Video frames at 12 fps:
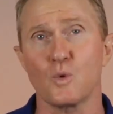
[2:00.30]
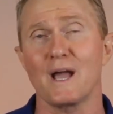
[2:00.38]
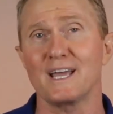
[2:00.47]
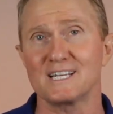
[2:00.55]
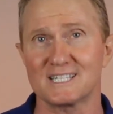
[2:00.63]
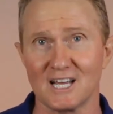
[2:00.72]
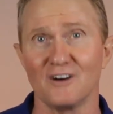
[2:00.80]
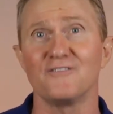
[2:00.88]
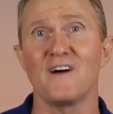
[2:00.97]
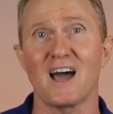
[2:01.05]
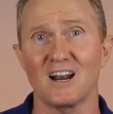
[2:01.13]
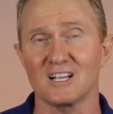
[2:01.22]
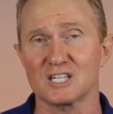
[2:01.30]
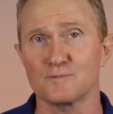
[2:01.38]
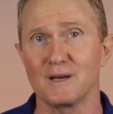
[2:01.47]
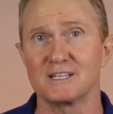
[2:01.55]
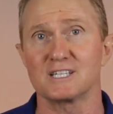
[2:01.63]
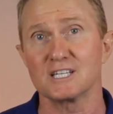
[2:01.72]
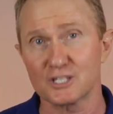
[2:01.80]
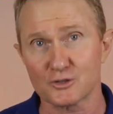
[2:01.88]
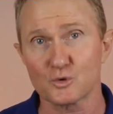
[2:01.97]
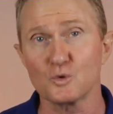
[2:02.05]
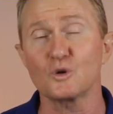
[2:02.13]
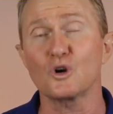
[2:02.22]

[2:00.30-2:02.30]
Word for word: way to sell final expense is through